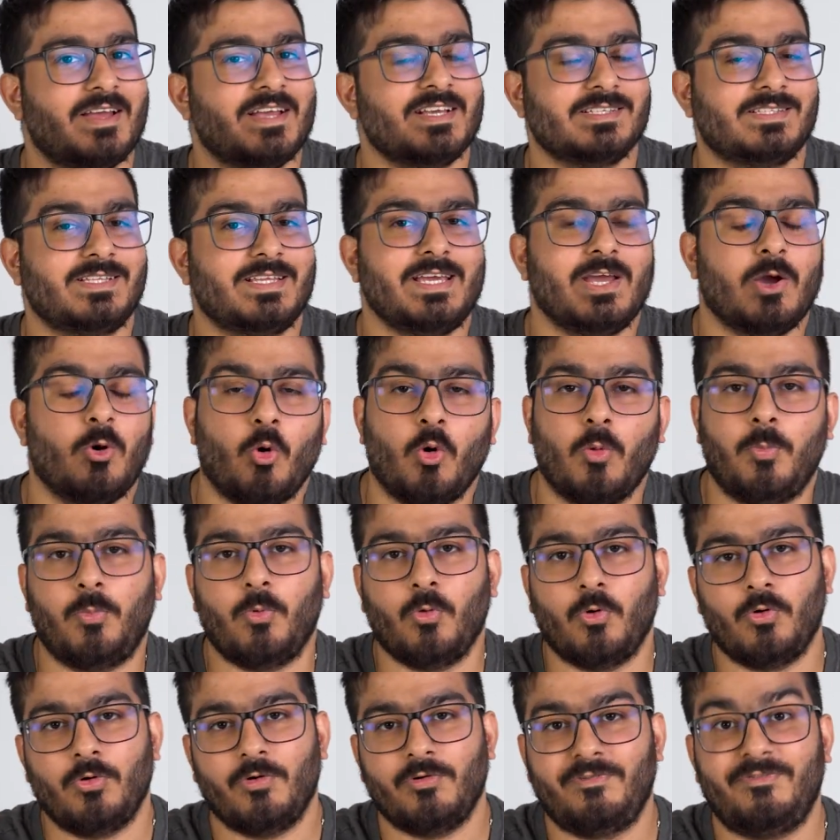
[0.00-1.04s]
is the
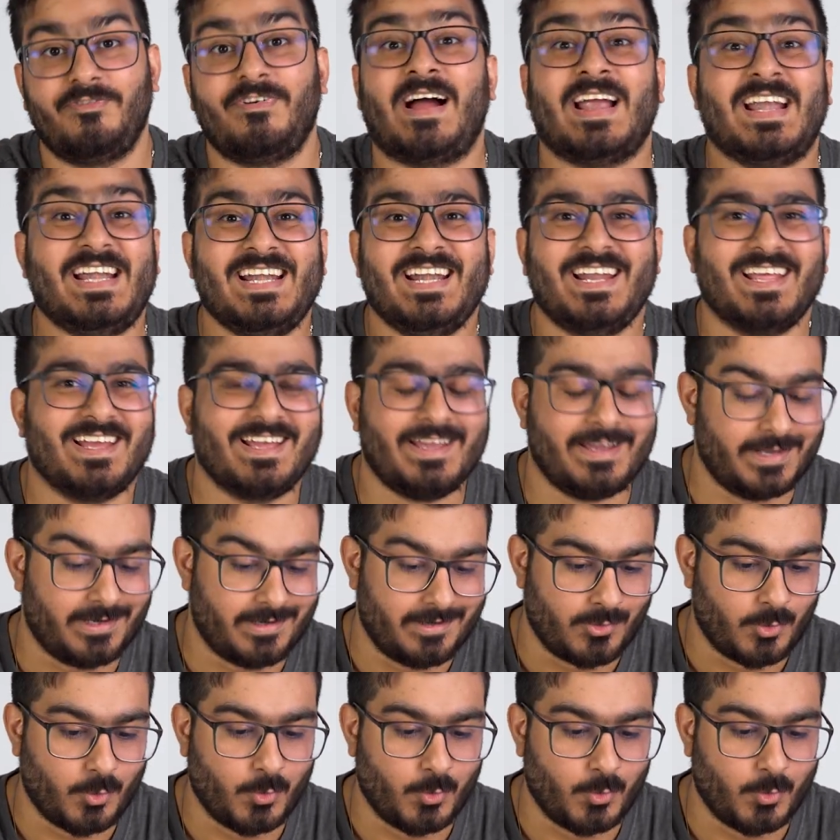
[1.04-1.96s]
OPPO Find N,